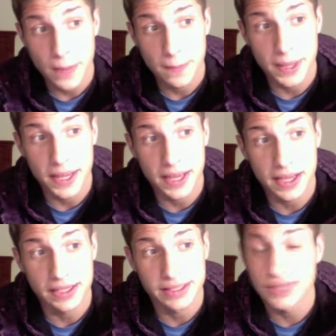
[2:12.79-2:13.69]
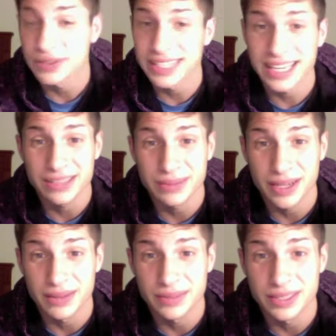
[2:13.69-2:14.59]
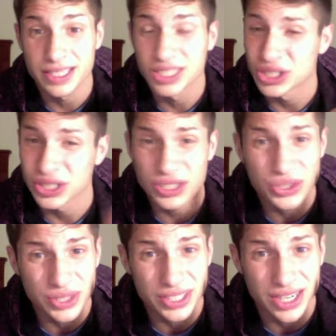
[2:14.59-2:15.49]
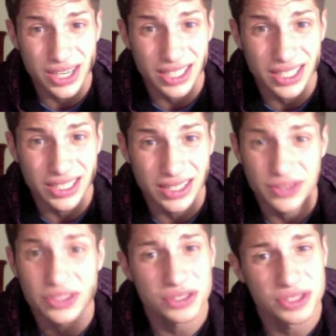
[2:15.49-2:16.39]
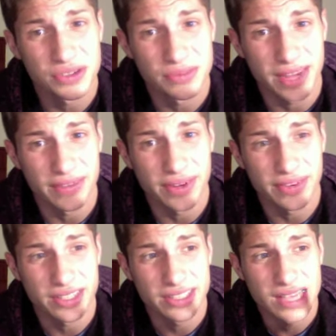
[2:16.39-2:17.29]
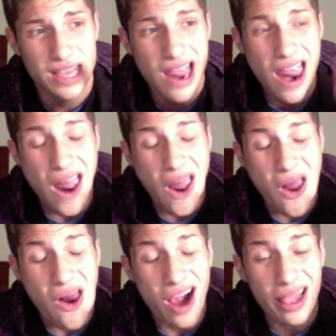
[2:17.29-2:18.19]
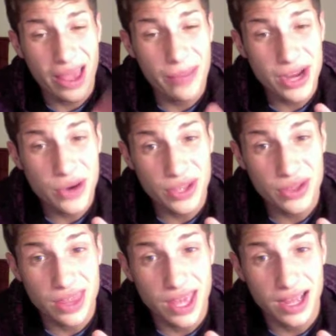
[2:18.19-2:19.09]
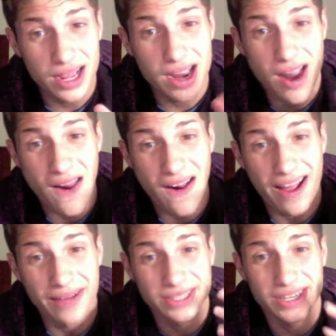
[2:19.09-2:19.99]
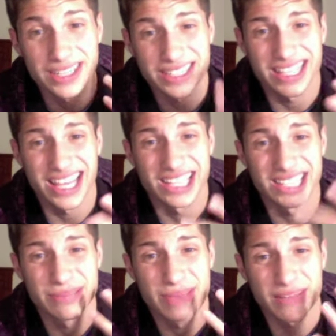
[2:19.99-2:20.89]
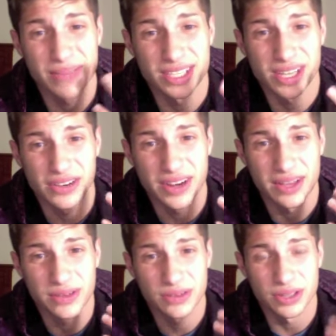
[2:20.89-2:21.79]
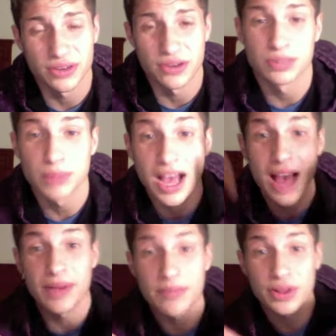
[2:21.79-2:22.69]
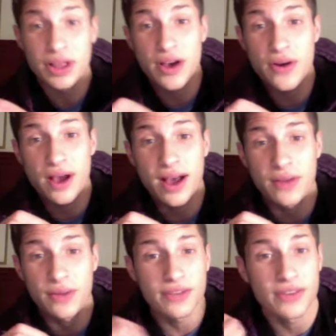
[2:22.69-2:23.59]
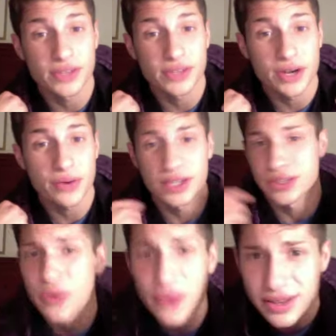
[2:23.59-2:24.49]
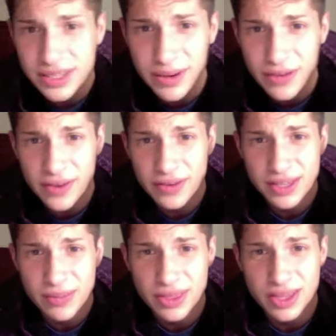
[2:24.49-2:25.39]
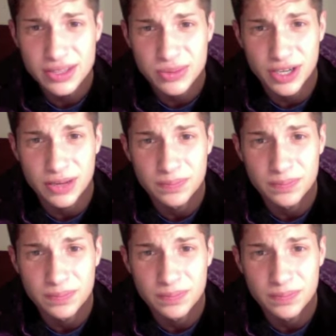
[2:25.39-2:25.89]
Because there was Dance Moms, Jersey Shore started. Those are two of my favorites. Let me know what you think. I'm sorry, I just like smacked my tongue around. That was really gross. But comment below on what your favorite show was or what some of your favorite summer things were.